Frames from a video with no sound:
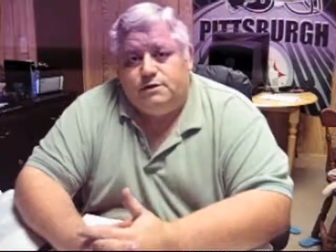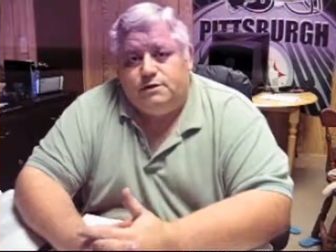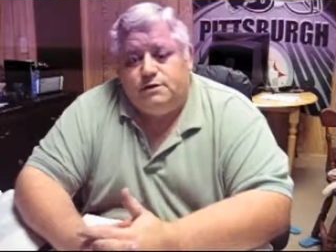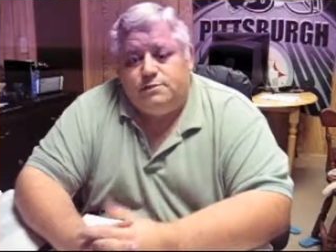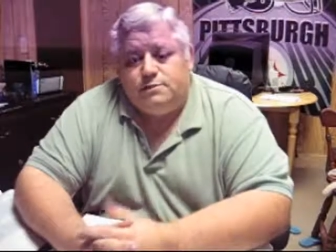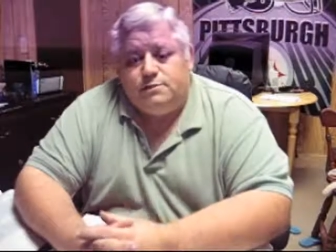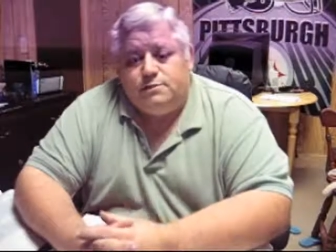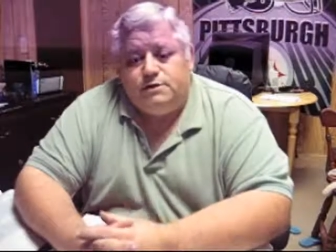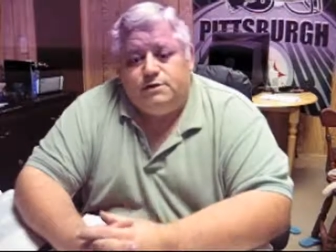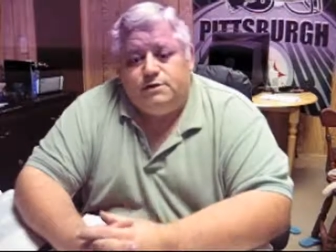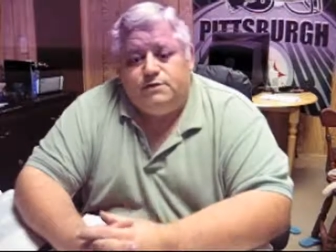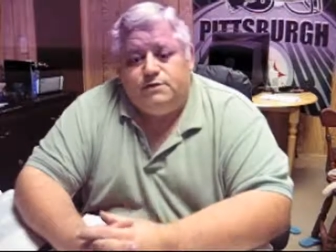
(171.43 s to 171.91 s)

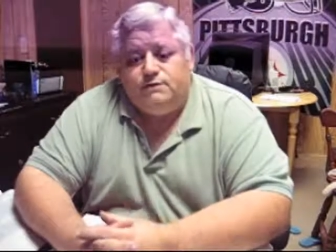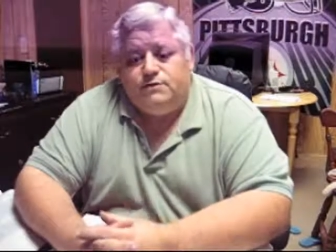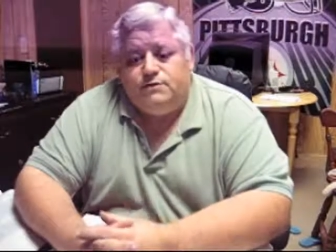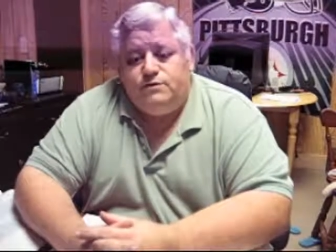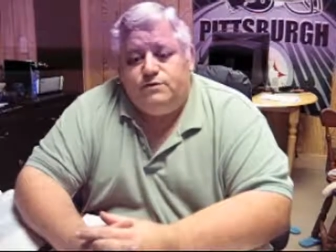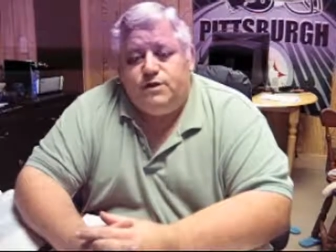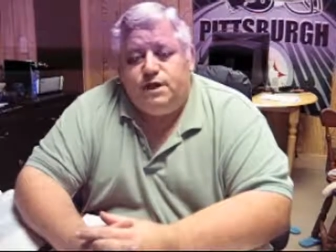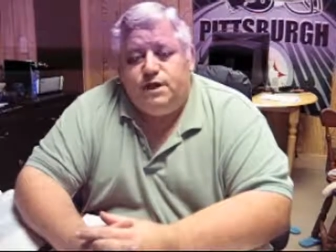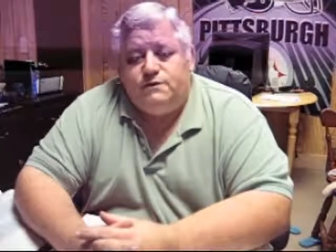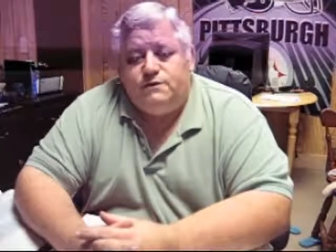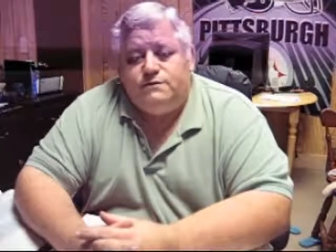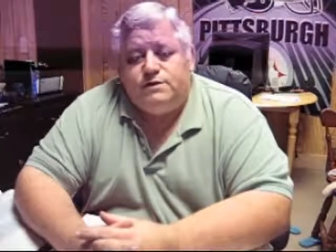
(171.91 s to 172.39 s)
But if you
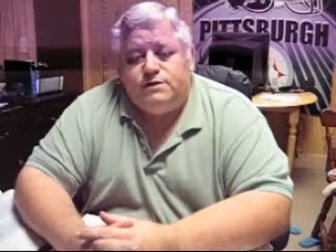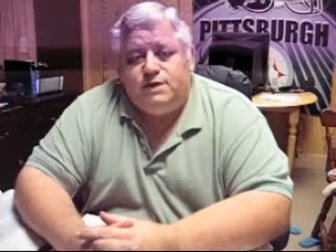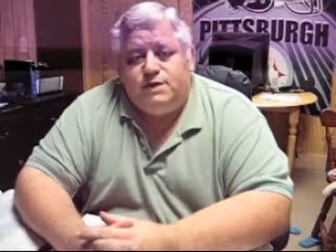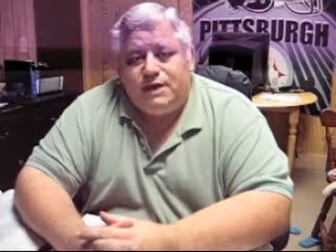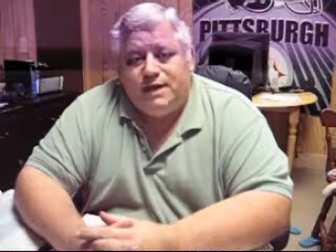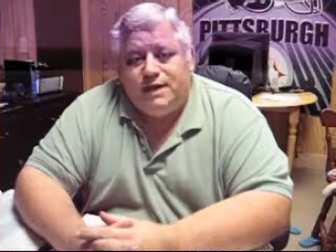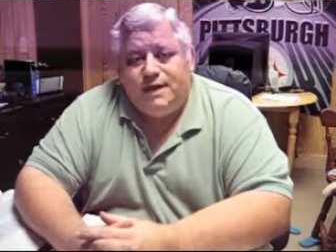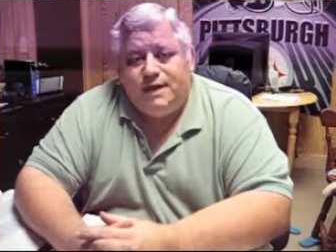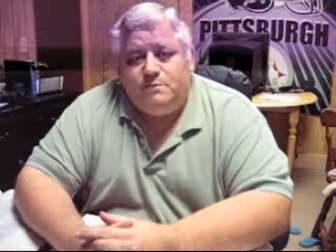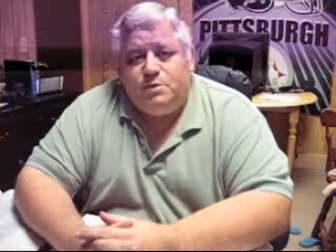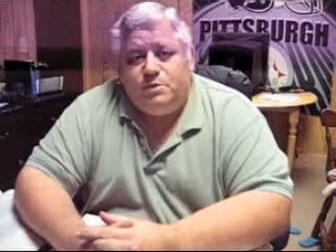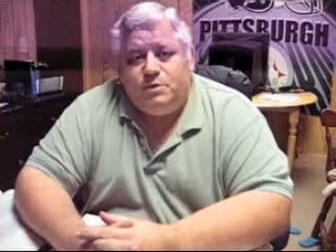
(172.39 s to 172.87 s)
have to
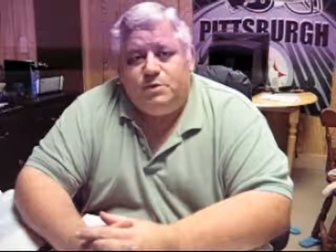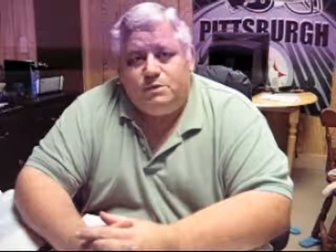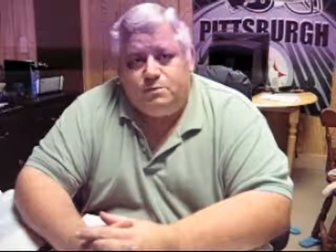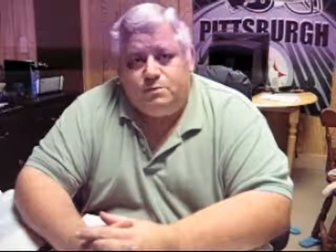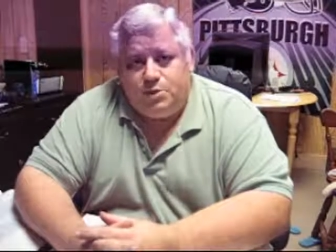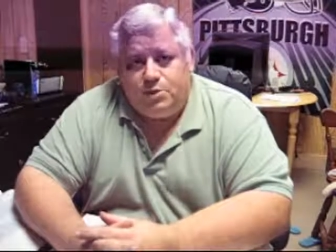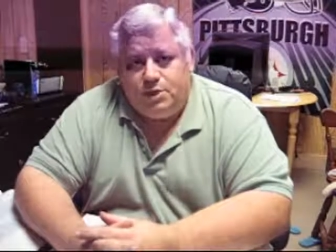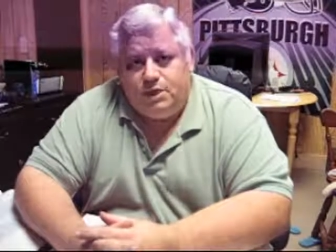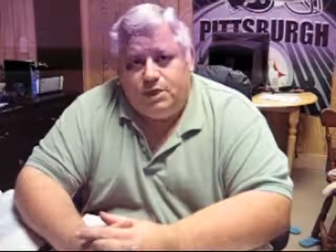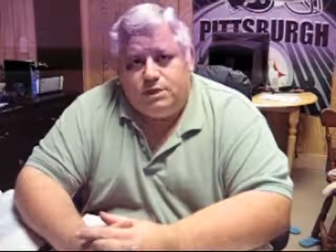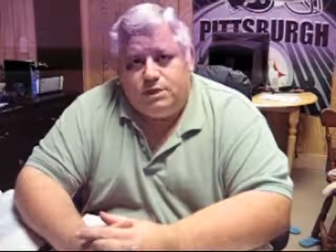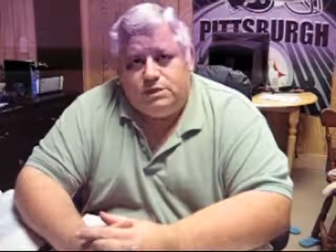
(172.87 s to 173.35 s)
copy and
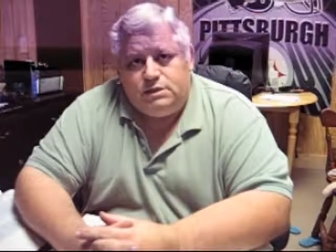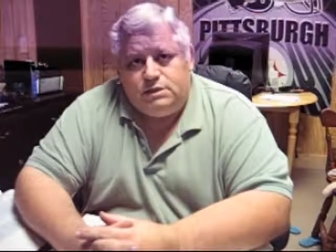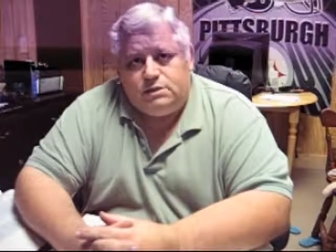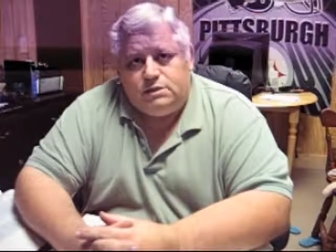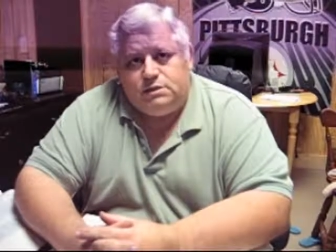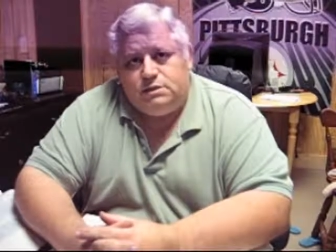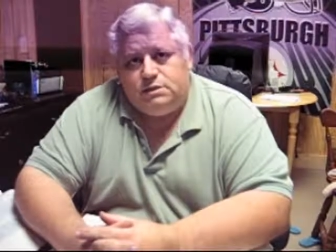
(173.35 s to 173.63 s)
paste,